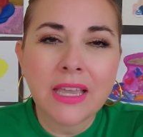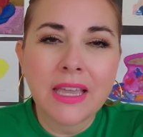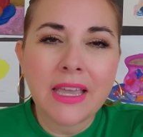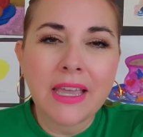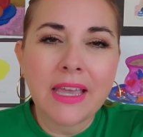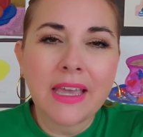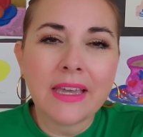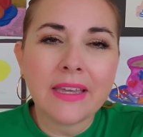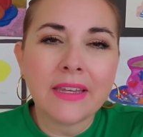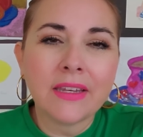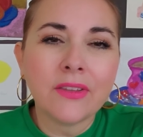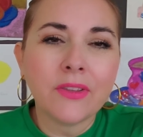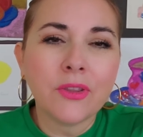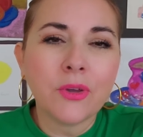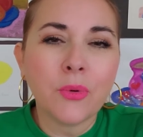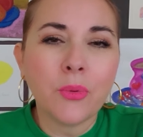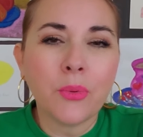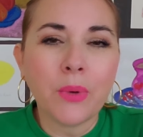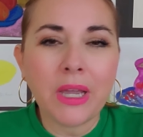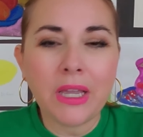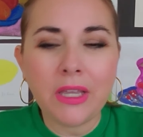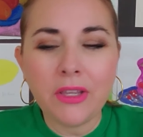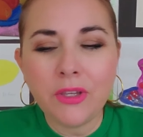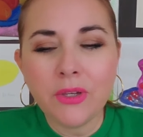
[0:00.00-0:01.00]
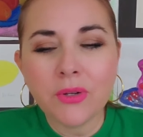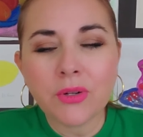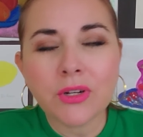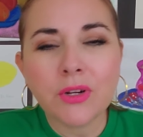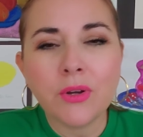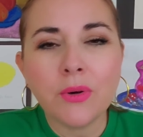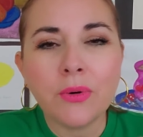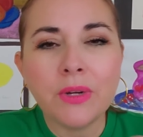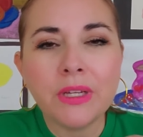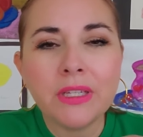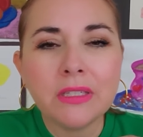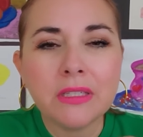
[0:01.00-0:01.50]
And the way you're
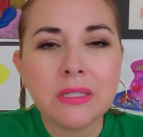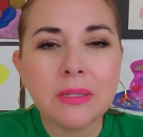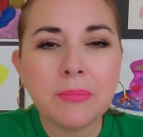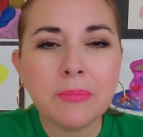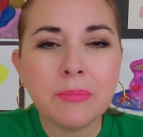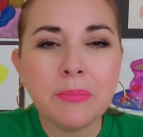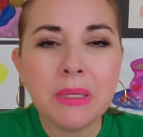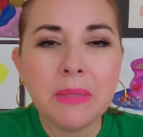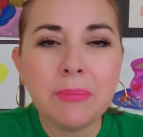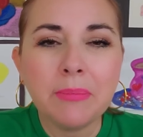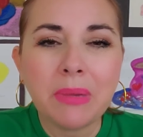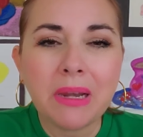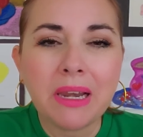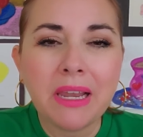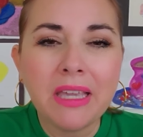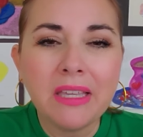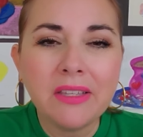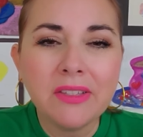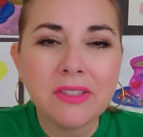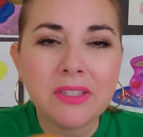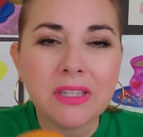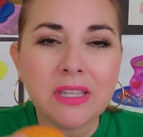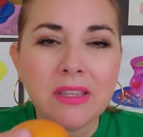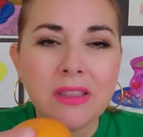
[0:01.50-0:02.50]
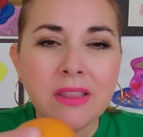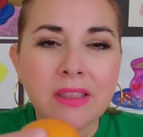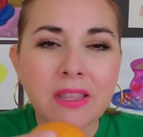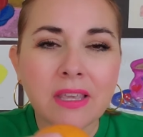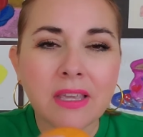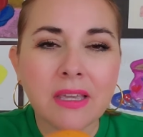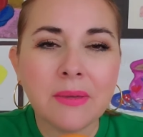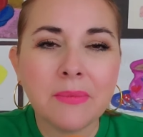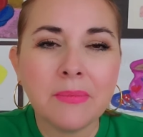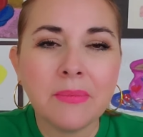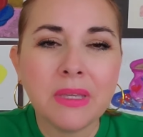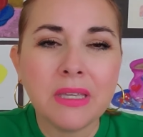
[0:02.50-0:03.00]
going to be placing
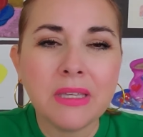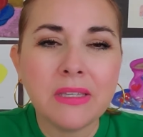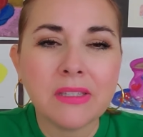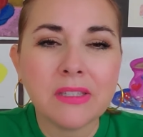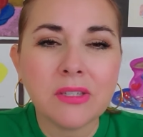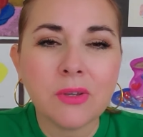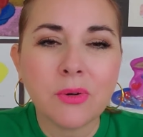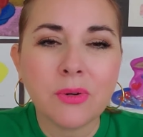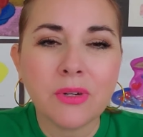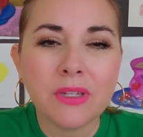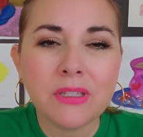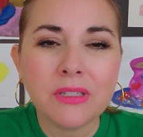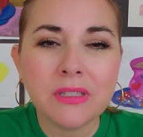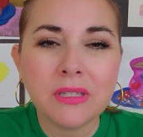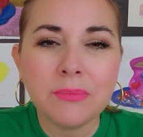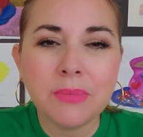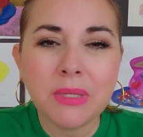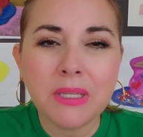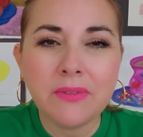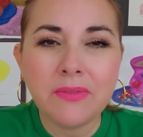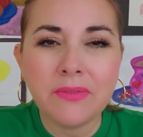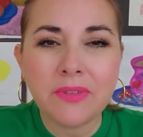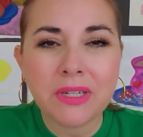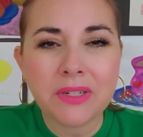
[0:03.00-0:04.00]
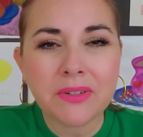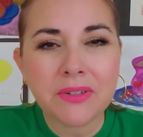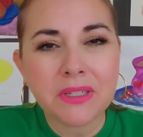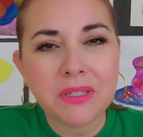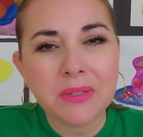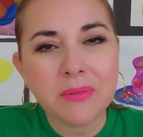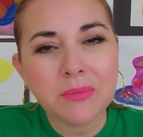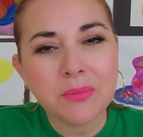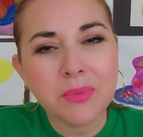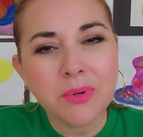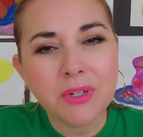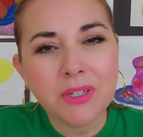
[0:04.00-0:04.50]
them is going to be very
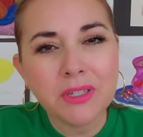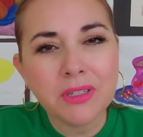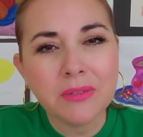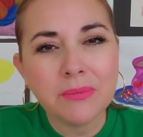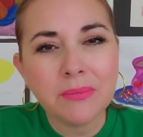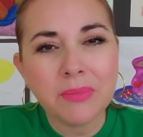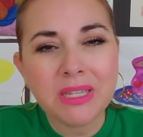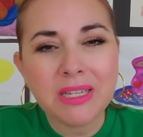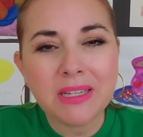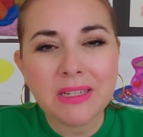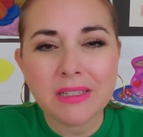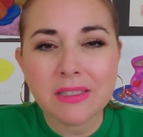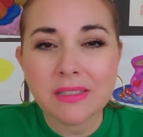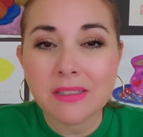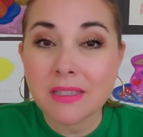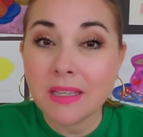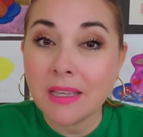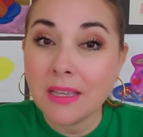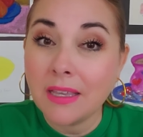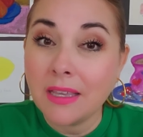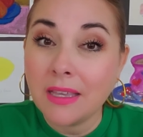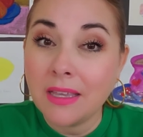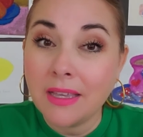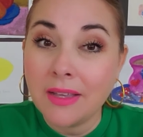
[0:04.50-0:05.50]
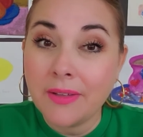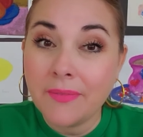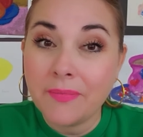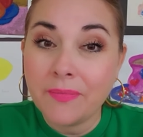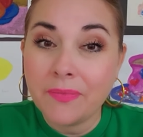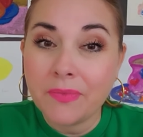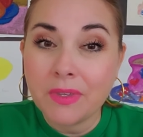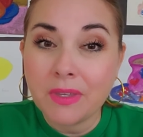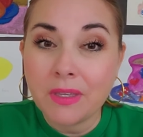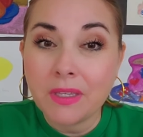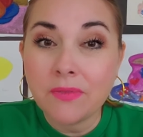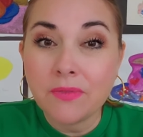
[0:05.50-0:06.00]
important, because
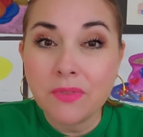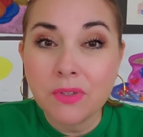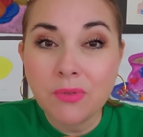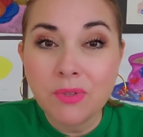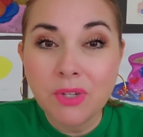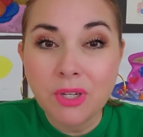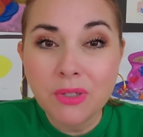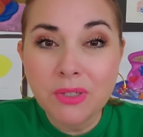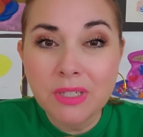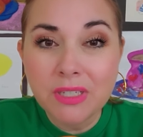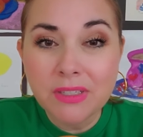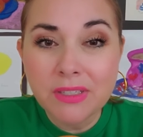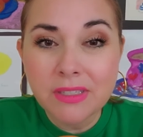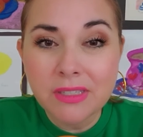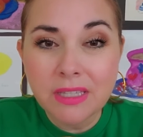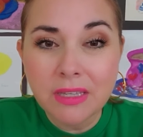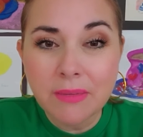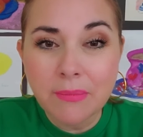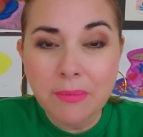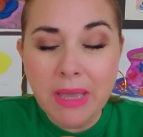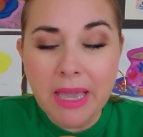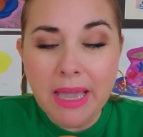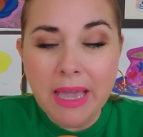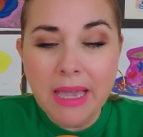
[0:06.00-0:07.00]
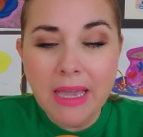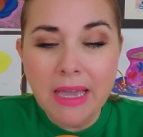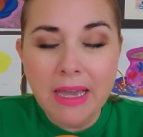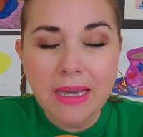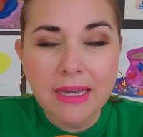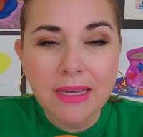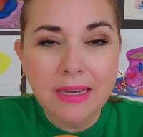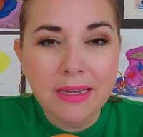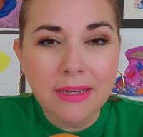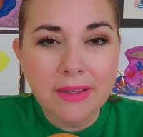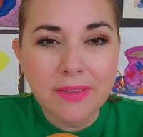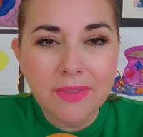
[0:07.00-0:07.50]
if you notice, the
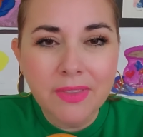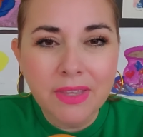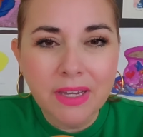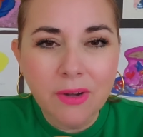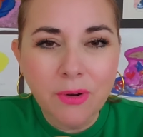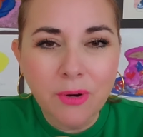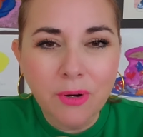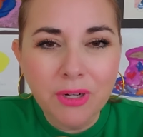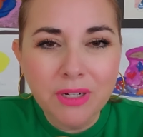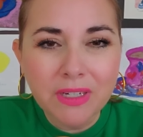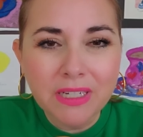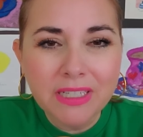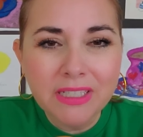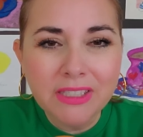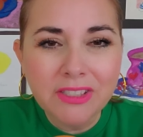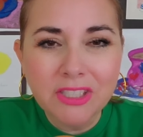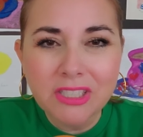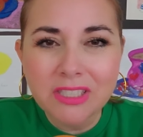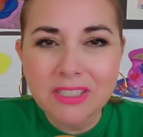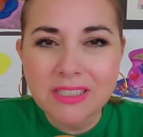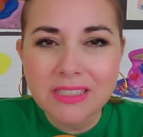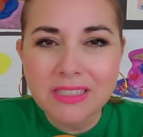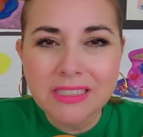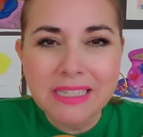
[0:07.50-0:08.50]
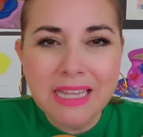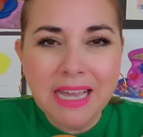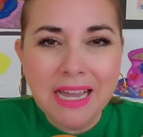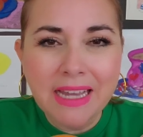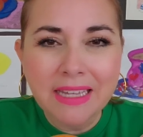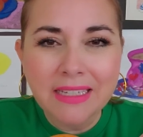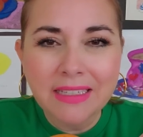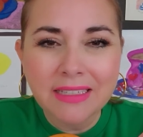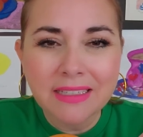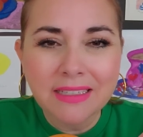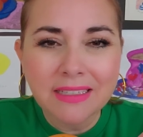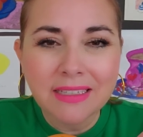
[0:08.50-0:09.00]
orange is
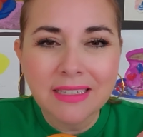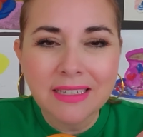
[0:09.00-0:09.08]
not,